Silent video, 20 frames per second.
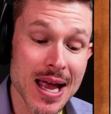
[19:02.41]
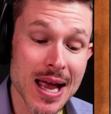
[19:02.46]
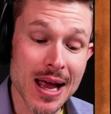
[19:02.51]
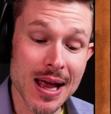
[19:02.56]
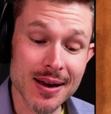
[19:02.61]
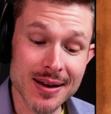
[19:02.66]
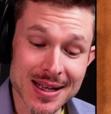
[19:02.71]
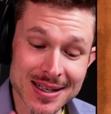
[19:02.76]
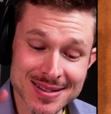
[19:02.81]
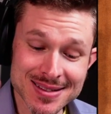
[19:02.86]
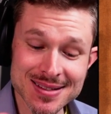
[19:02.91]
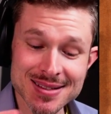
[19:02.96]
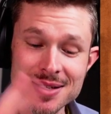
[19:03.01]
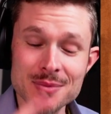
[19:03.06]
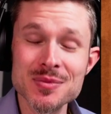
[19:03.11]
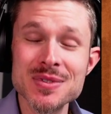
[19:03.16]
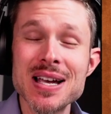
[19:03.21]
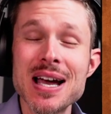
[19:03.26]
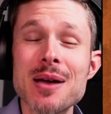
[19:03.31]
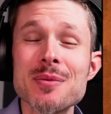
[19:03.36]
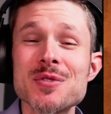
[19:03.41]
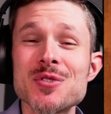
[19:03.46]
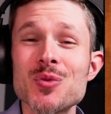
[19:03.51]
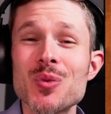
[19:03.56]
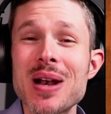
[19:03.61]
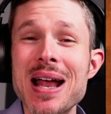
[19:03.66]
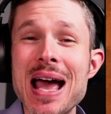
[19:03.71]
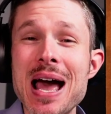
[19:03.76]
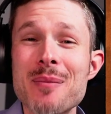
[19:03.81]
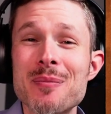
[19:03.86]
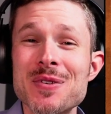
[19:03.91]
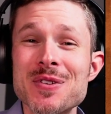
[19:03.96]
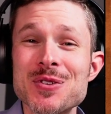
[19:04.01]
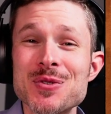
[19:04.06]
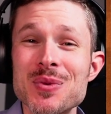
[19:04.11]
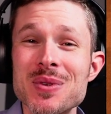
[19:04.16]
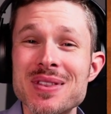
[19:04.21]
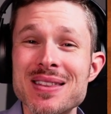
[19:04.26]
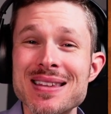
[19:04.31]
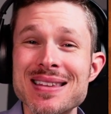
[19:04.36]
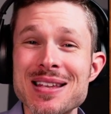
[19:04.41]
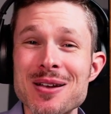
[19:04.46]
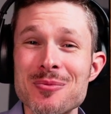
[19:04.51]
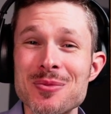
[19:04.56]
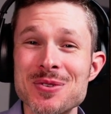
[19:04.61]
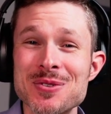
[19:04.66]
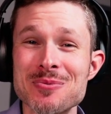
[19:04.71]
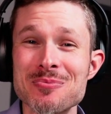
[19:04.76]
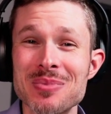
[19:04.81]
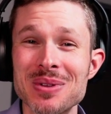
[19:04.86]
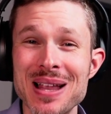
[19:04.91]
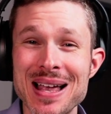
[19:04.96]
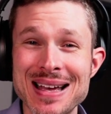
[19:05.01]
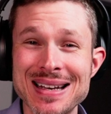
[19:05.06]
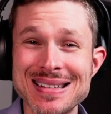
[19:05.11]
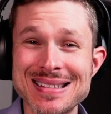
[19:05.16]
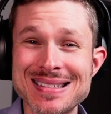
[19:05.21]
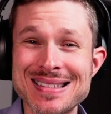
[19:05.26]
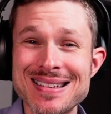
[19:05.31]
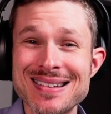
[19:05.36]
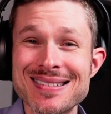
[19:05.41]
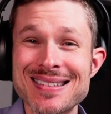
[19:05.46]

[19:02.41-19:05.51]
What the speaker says: And that's sometimes what happens with the numbers and planets there.